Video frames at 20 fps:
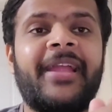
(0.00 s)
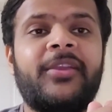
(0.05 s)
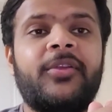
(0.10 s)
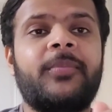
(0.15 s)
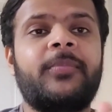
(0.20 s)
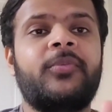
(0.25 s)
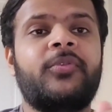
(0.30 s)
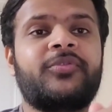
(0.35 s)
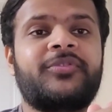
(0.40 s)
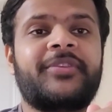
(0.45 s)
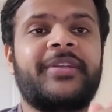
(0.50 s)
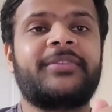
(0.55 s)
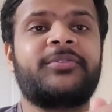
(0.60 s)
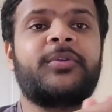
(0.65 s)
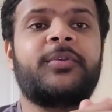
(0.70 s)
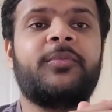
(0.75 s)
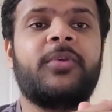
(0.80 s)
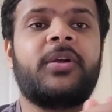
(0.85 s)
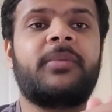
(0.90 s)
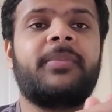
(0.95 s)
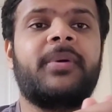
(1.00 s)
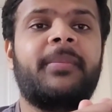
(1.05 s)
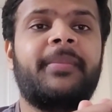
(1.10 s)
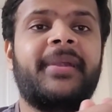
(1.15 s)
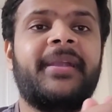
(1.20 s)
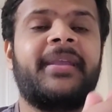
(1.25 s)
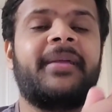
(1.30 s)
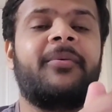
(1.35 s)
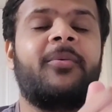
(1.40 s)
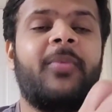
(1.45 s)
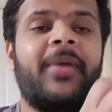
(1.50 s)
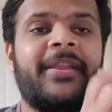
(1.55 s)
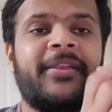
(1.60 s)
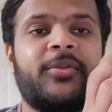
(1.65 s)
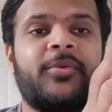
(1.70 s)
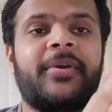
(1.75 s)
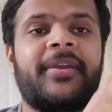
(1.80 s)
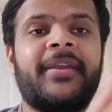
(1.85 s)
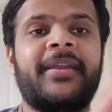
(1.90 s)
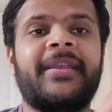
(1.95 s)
your postgraduate work permit when you